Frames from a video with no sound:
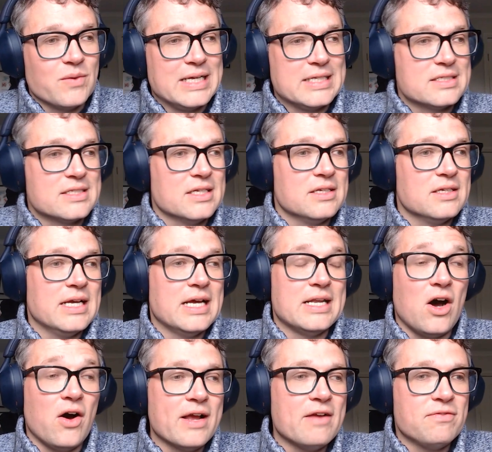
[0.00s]
it's
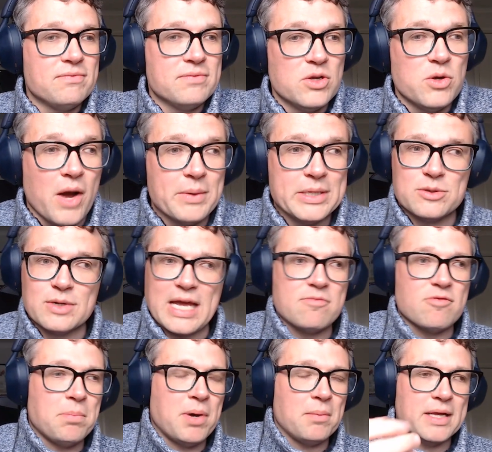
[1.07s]
I went to a Game
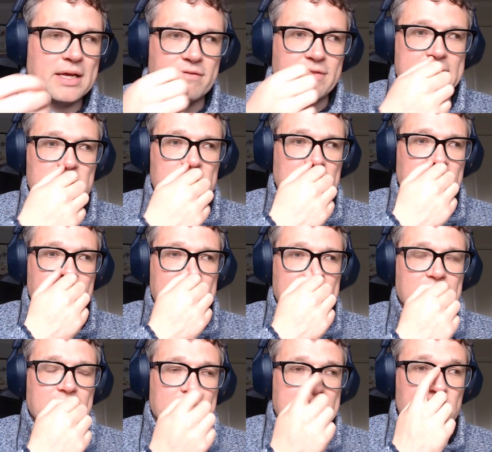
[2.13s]
Republic event,
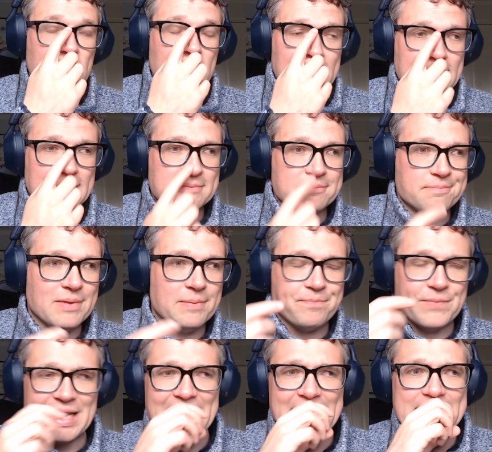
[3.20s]
in
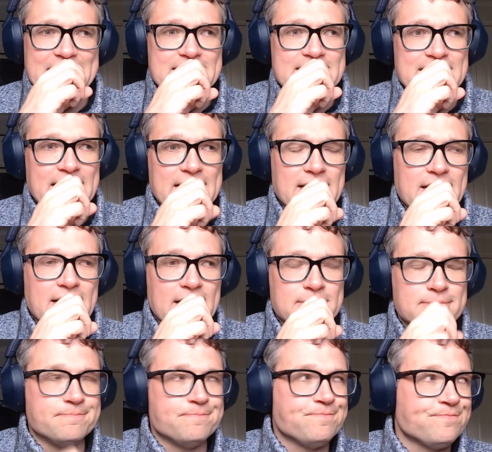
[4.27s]
Leeds
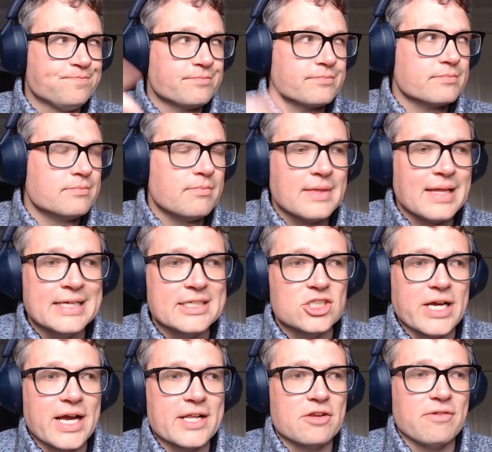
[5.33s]
in
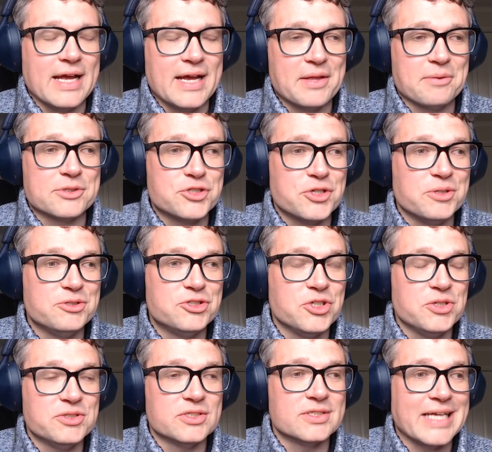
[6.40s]
January, and there were 2
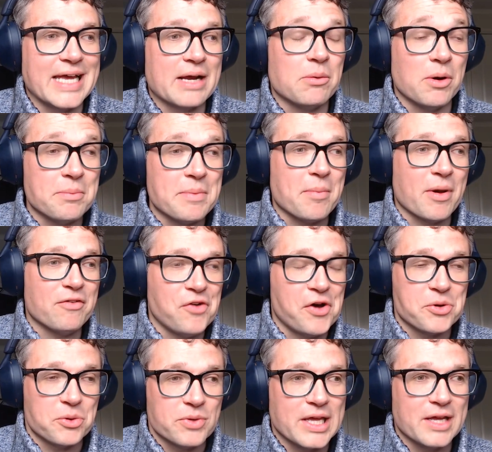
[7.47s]
students saying, "Oh, I'm in my
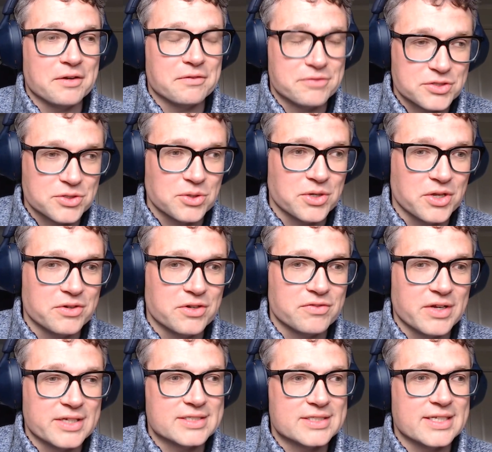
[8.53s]
final year of
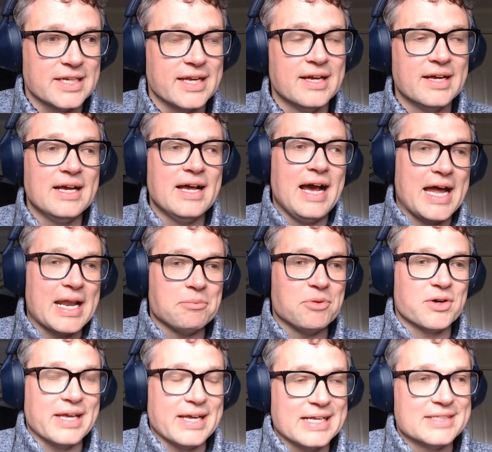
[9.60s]
university and I'm
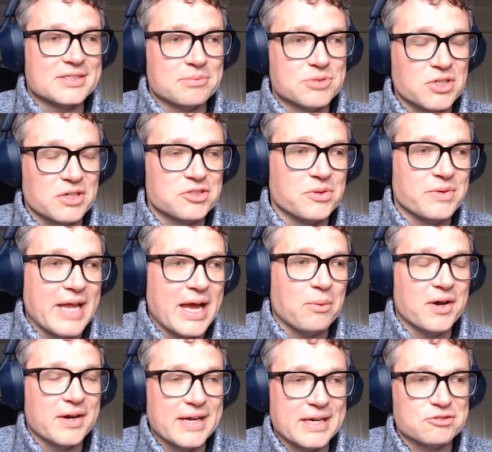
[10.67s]
starting to do
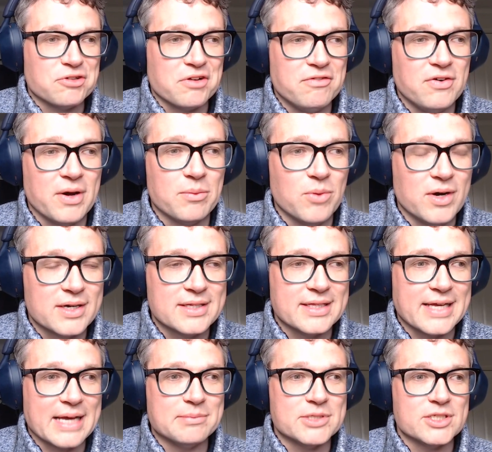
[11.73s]
networking and trying to find work in the
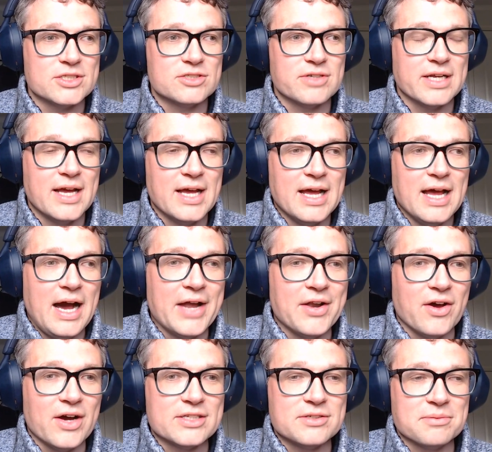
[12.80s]
games industry." And I